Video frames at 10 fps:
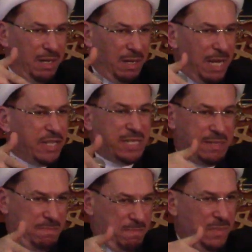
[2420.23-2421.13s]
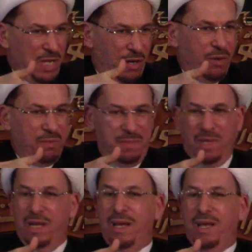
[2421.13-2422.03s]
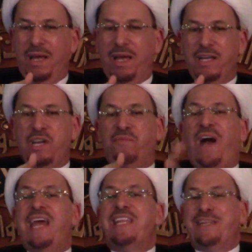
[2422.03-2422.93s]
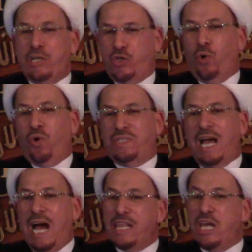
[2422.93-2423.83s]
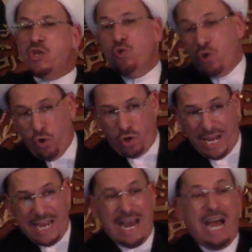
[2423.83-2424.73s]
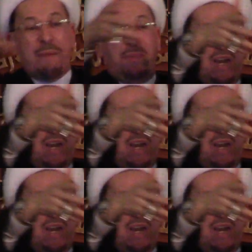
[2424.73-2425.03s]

let's, divide the chores. Either you cook and I play